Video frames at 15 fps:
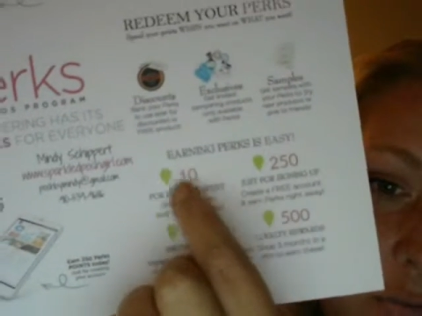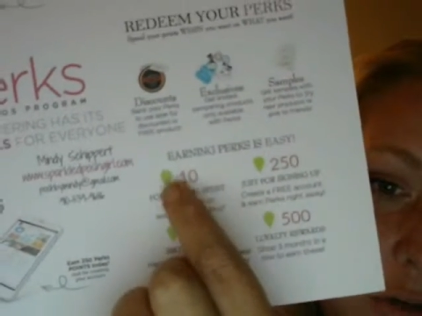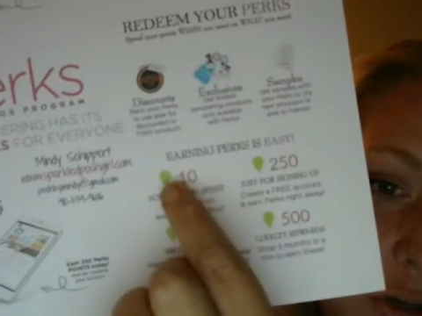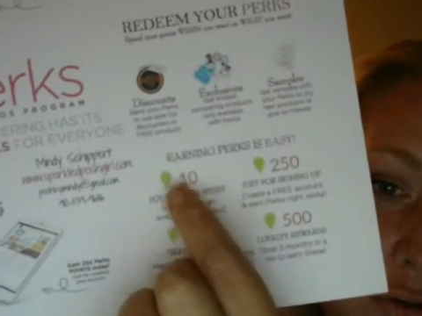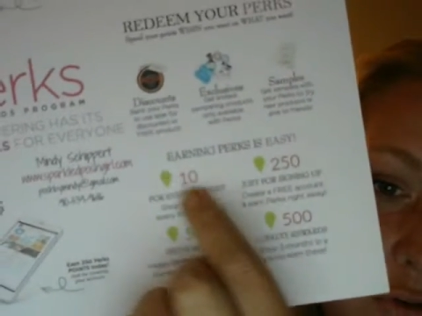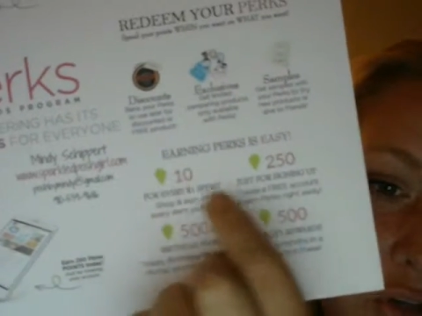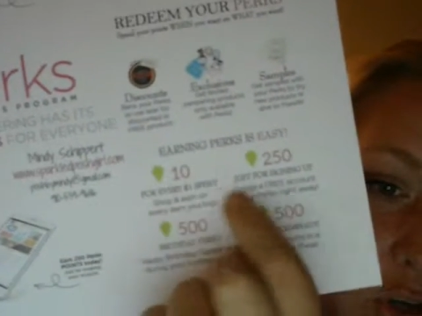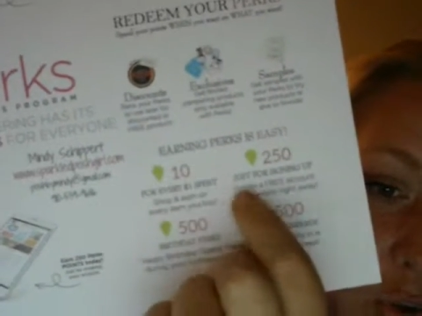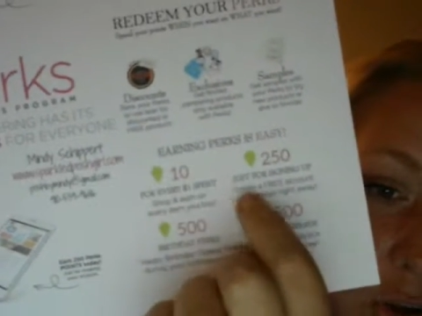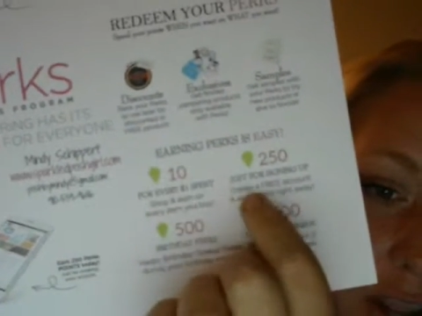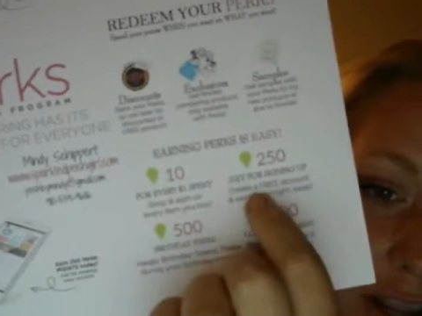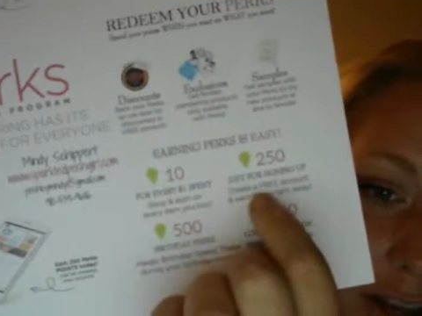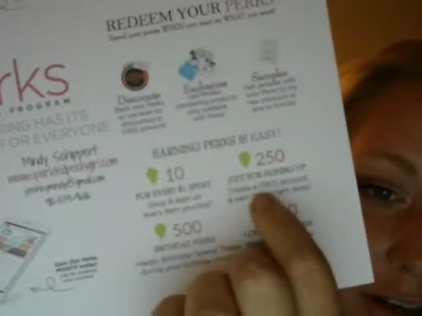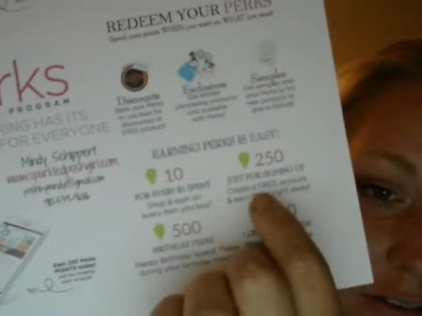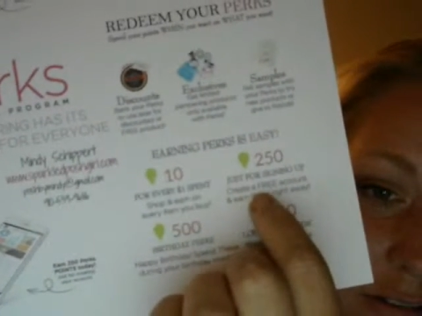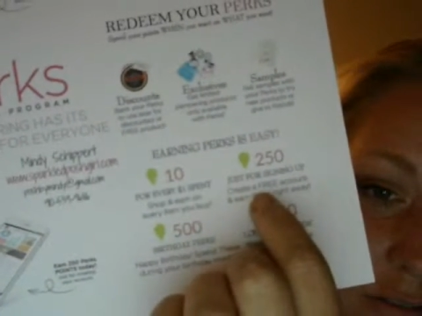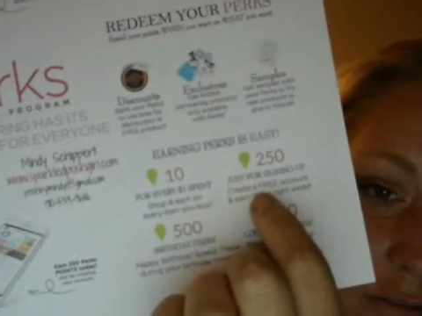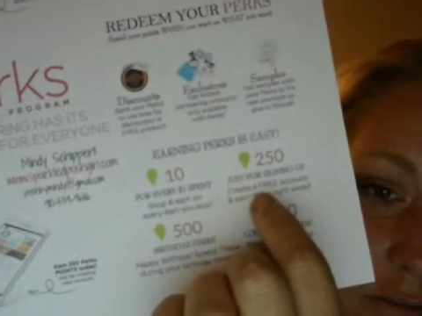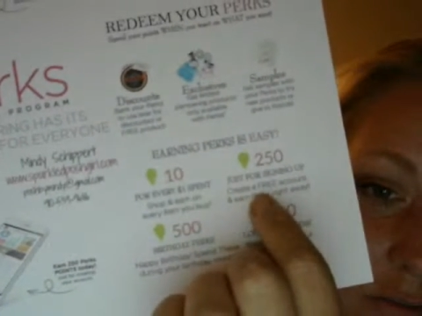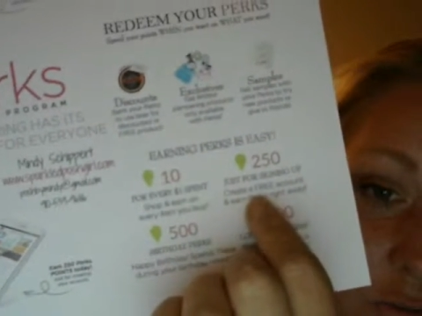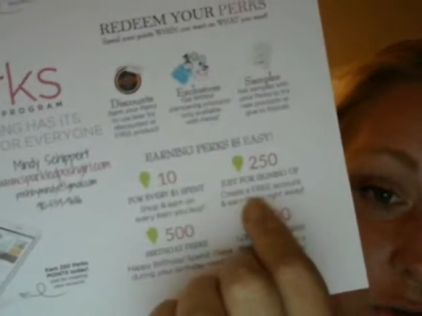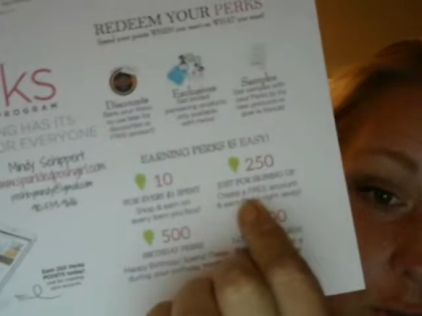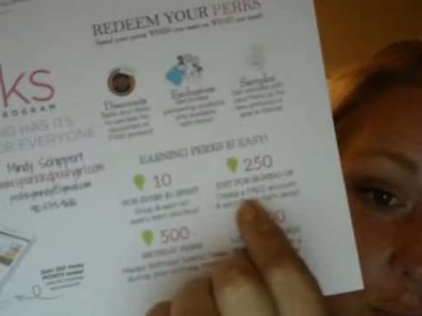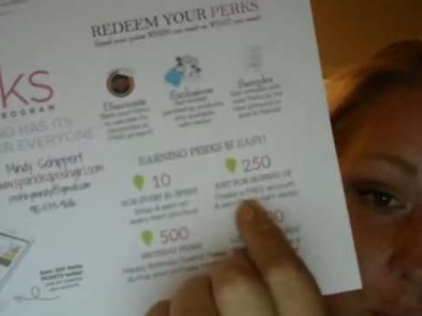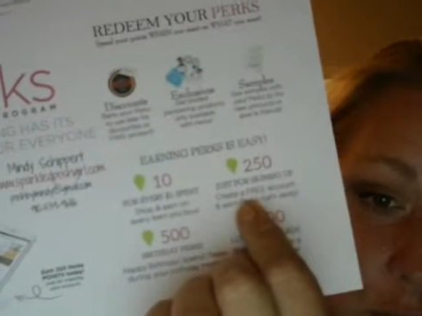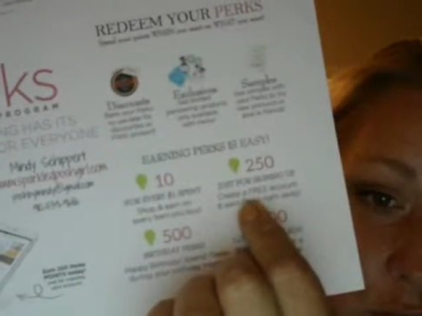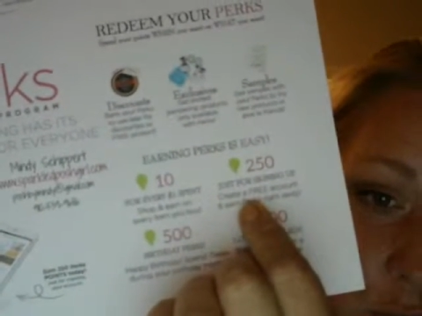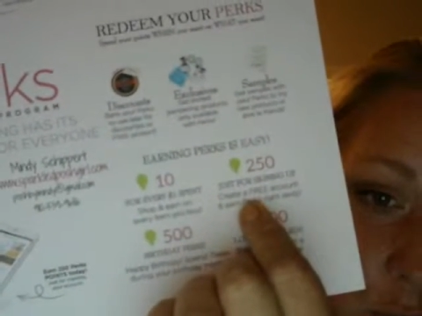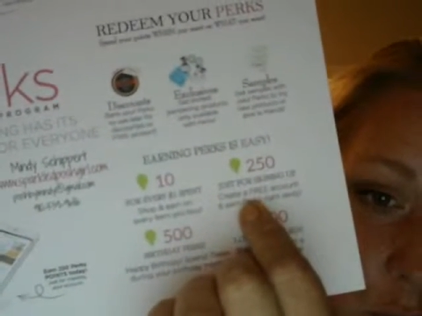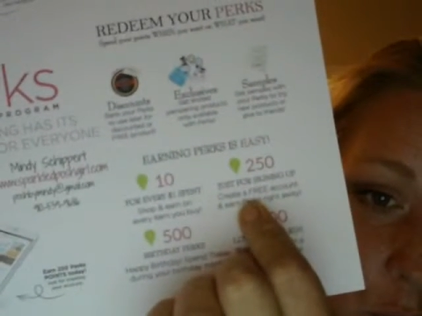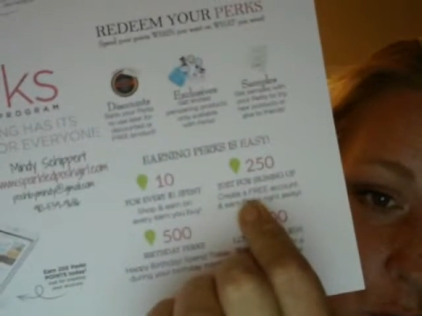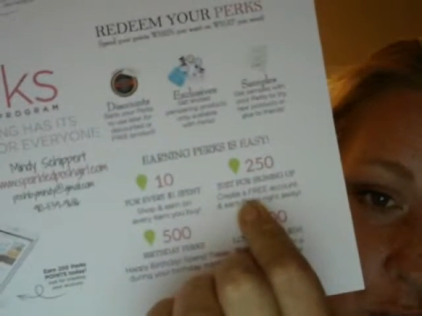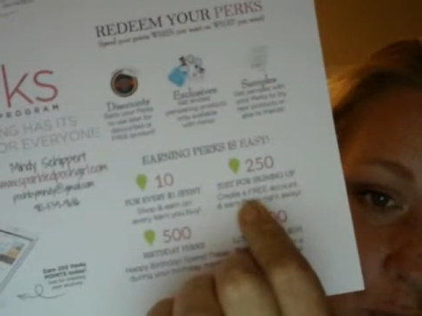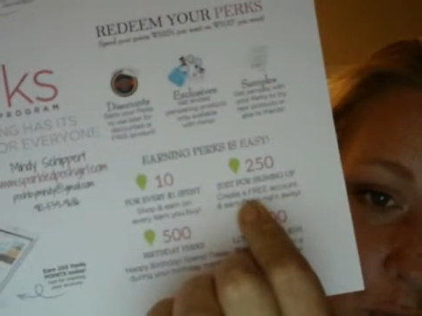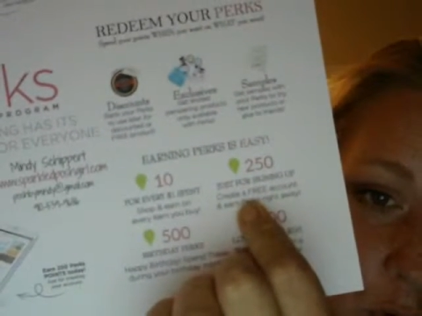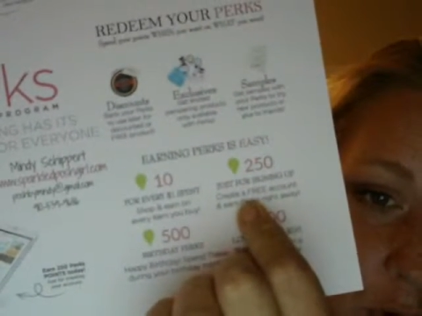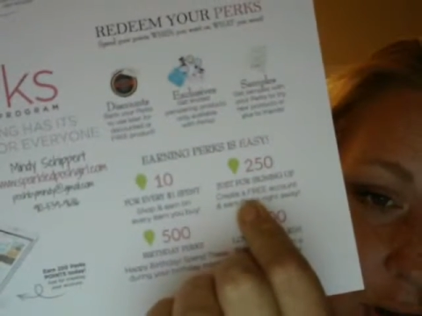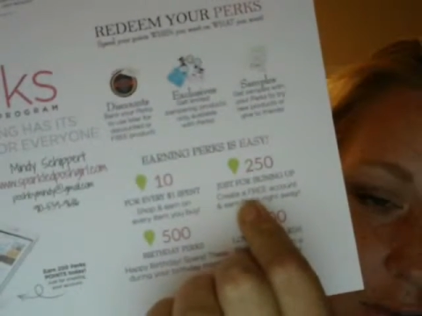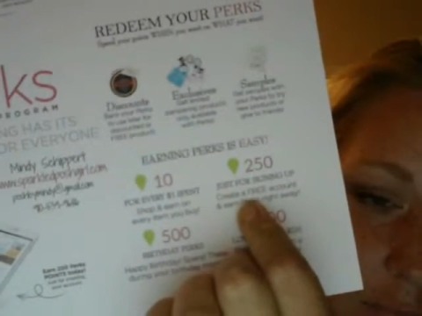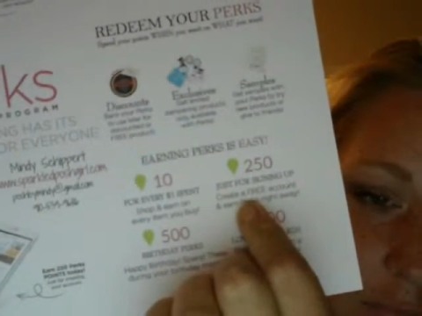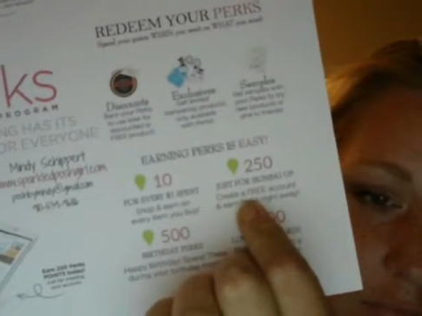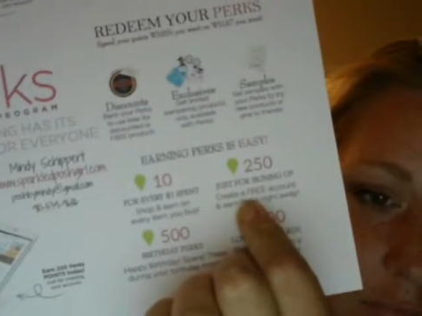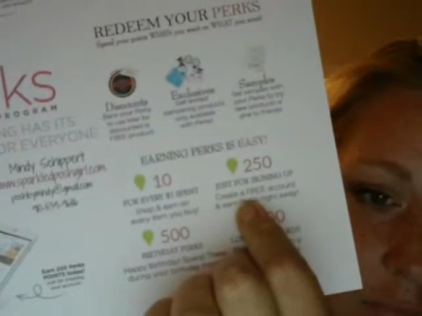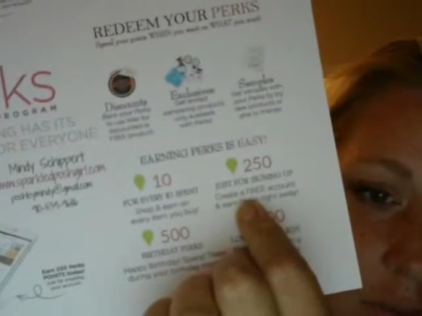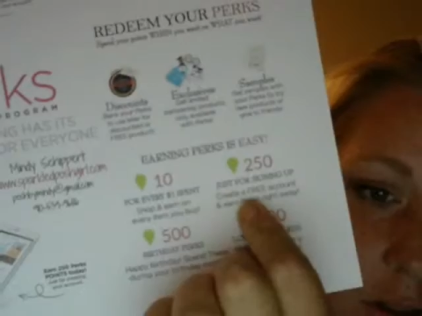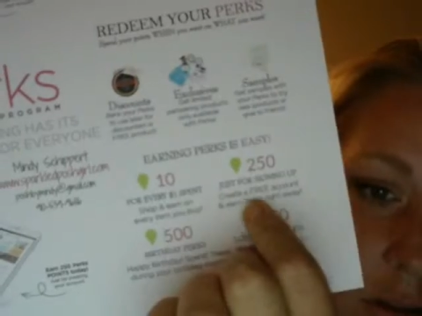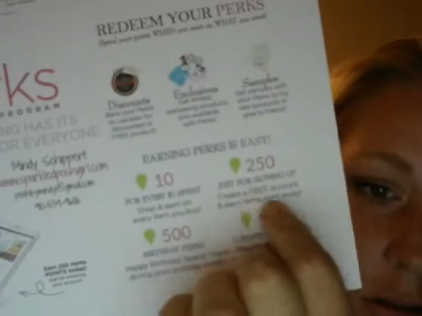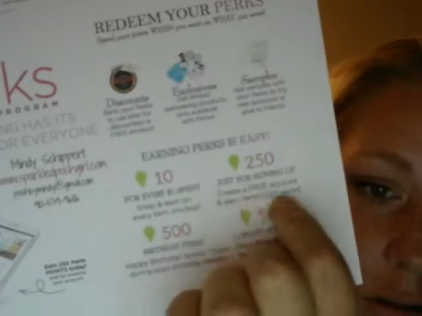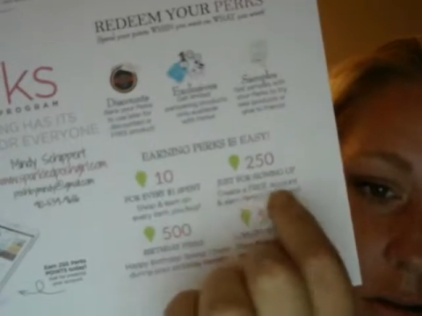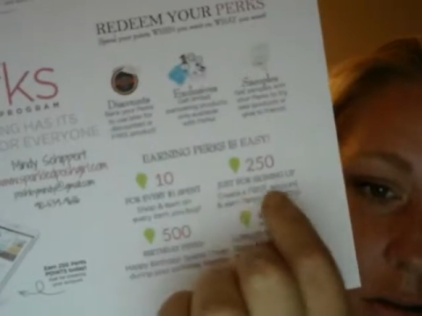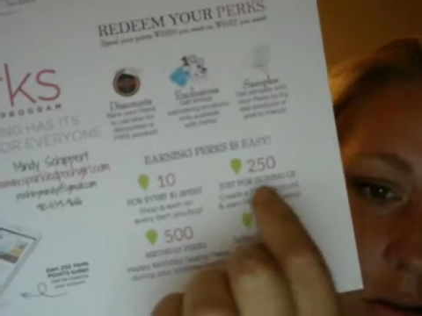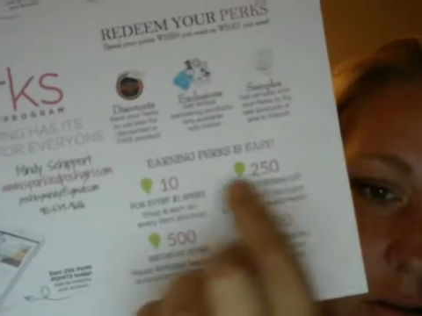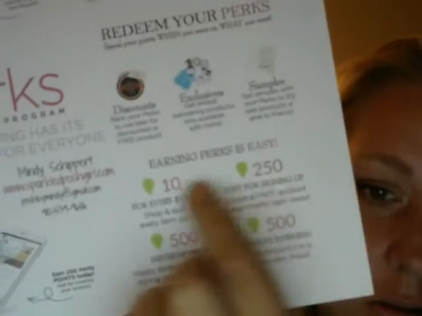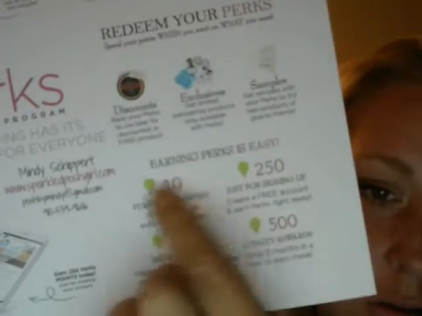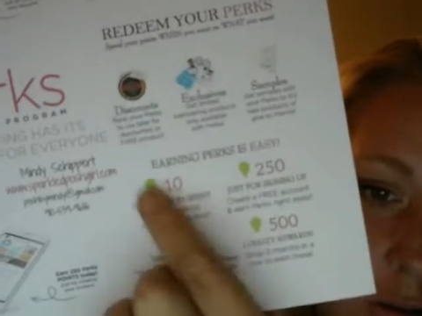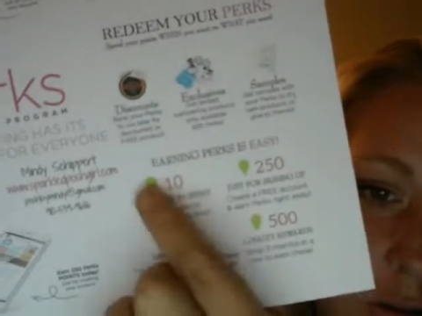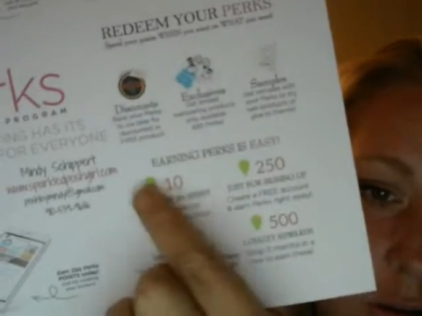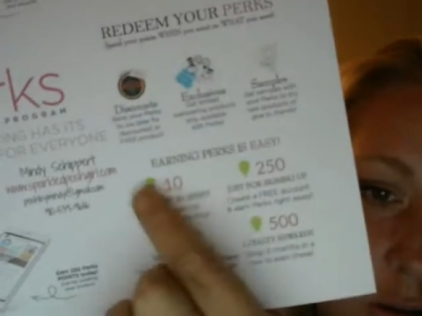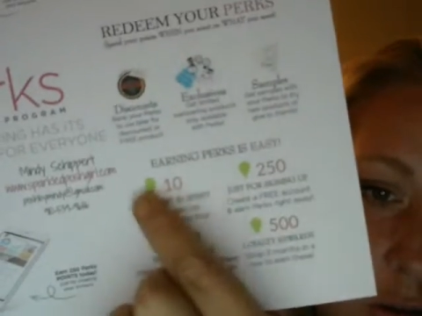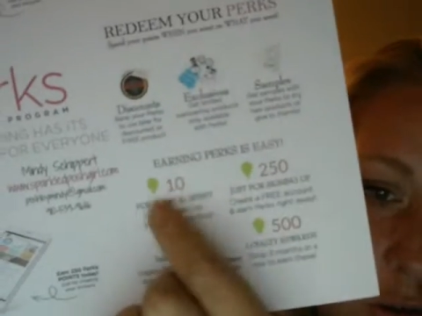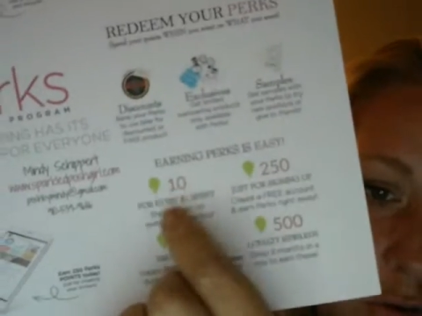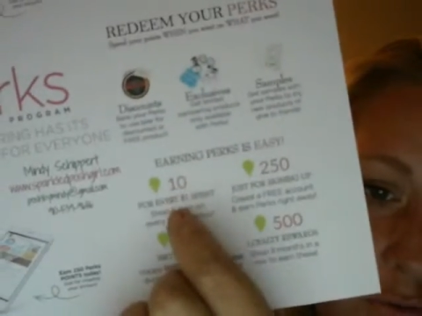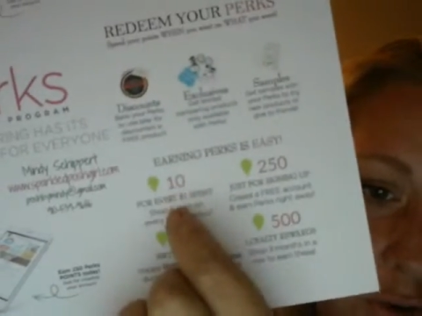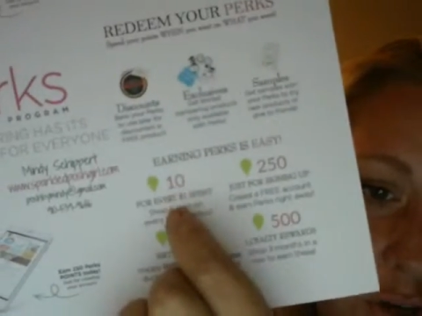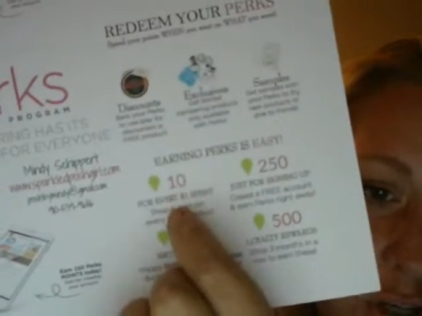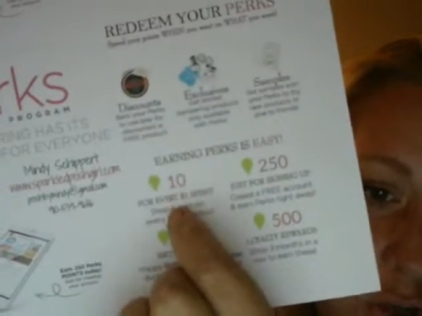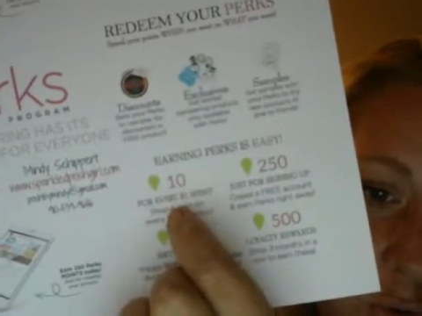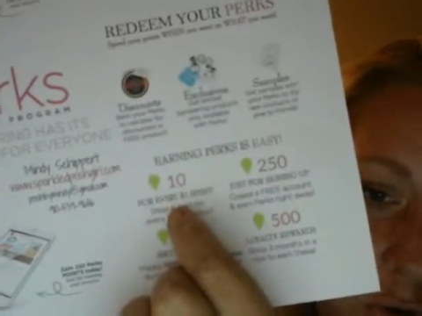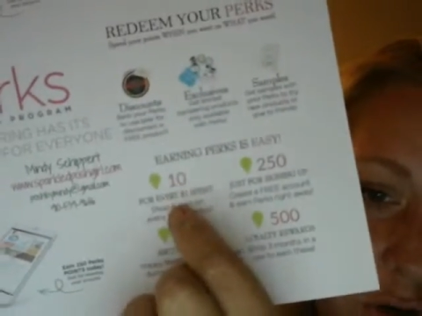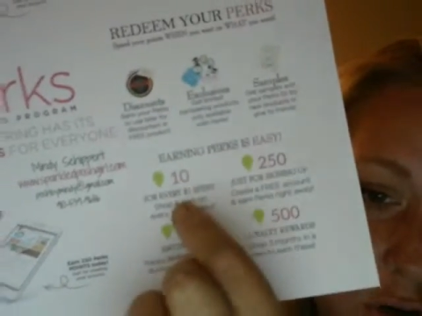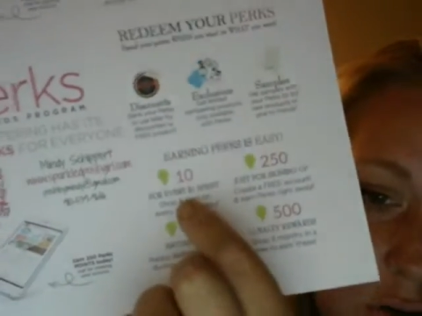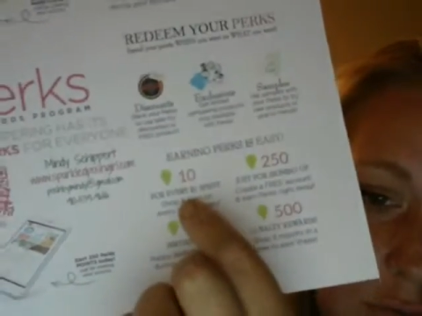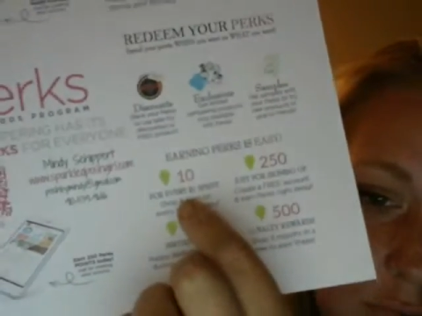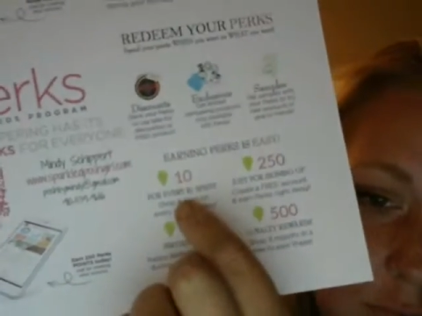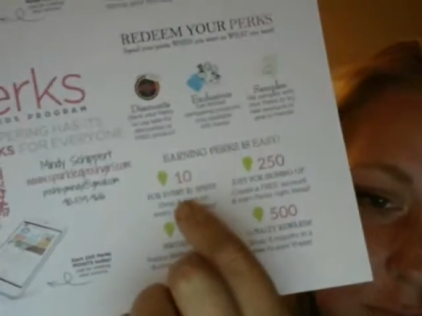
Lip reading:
No face is visible, so there are no lips to read.